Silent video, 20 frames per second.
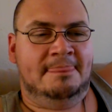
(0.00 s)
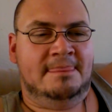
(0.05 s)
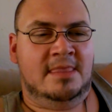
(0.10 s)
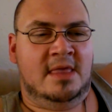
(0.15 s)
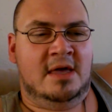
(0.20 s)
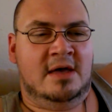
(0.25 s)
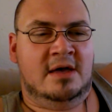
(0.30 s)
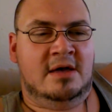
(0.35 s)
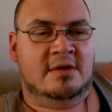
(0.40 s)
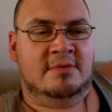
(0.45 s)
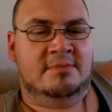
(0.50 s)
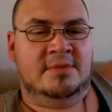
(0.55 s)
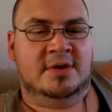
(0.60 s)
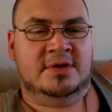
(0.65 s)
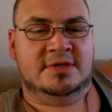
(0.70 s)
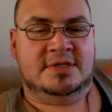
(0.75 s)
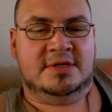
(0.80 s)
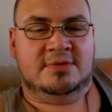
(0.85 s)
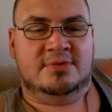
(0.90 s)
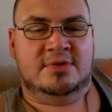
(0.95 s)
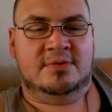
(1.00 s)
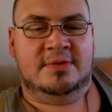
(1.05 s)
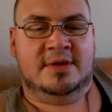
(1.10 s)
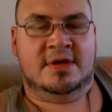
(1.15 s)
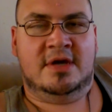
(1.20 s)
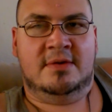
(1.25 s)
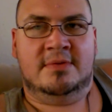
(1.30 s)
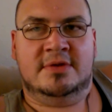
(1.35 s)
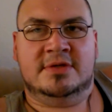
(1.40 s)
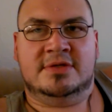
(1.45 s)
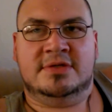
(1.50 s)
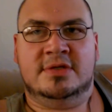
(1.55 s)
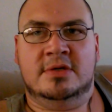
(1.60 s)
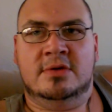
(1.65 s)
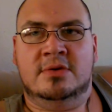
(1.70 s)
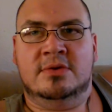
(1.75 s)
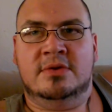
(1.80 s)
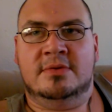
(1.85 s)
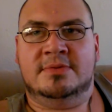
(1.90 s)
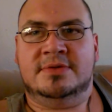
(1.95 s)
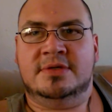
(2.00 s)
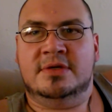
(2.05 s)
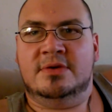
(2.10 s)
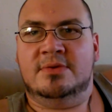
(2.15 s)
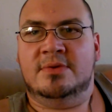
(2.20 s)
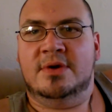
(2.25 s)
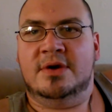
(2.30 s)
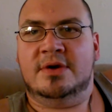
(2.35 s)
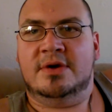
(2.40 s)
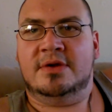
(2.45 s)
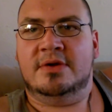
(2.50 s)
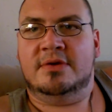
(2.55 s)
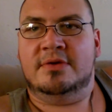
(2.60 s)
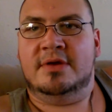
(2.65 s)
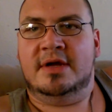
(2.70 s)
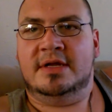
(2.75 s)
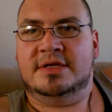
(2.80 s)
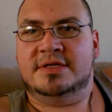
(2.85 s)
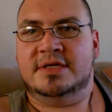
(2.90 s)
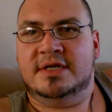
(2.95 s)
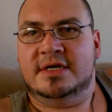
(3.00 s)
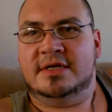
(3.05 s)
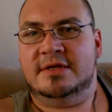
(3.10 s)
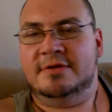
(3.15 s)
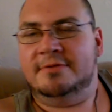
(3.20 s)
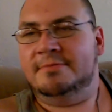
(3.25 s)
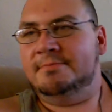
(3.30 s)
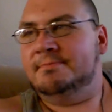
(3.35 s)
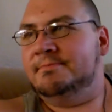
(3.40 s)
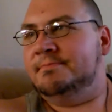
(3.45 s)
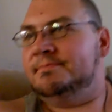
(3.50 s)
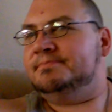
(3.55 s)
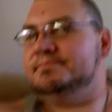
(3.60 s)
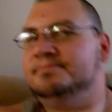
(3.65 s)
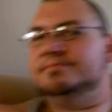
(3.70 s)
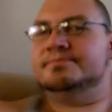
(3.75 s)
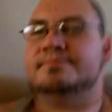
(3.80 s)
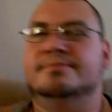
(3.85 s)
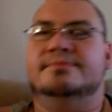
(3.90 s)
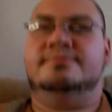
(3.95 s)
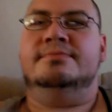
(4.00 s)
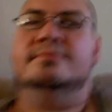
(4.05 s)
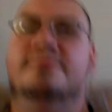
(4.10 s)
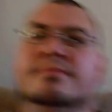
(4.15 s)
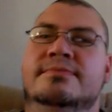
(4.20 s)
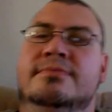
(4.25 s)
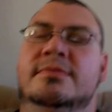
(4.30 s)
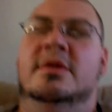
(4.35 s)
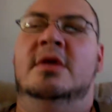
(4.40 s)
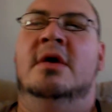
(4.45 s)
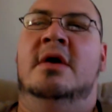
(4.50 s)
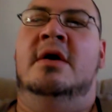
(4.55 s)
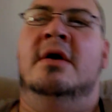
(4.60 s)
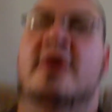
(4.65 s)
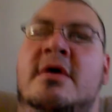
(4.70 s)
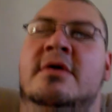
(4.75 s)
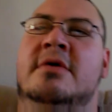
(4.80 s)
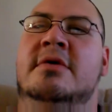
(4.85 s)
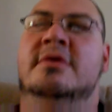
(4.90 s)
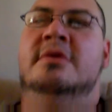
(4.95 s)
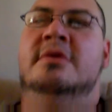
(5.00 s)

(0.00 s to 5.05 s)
So, uh, music will be coming soon. I'm still working on that shit. Uh,